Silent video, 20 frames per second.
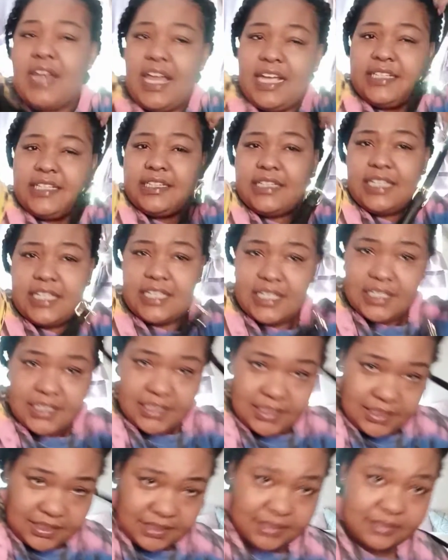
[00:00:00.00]

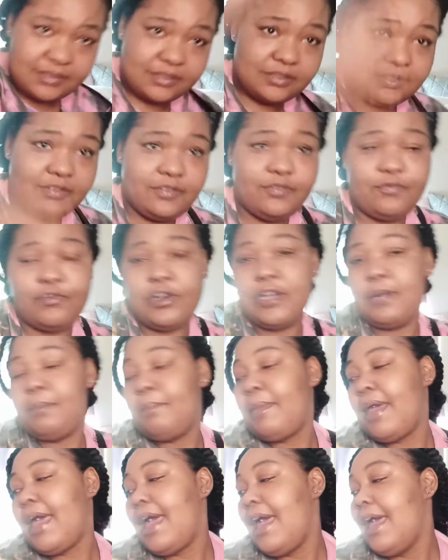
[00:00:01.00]
this from the
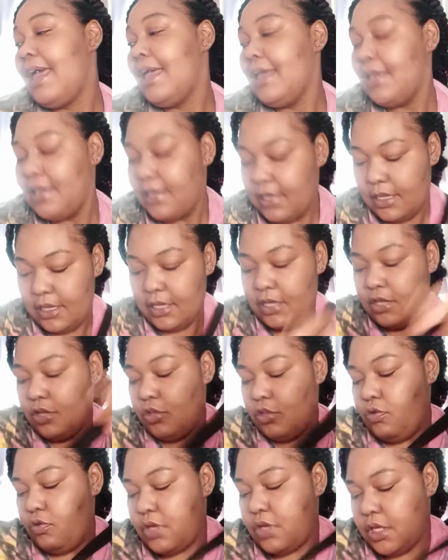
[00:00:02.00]
back.
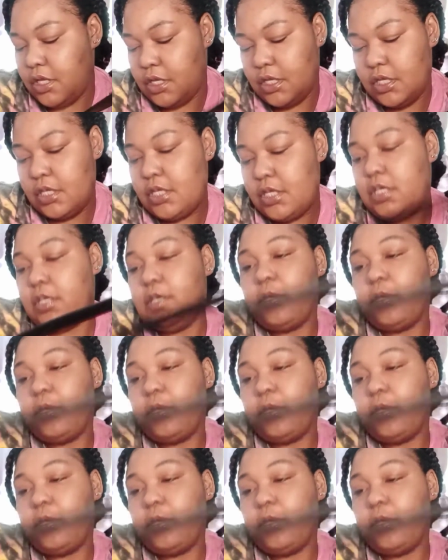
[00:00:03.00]
You can uh,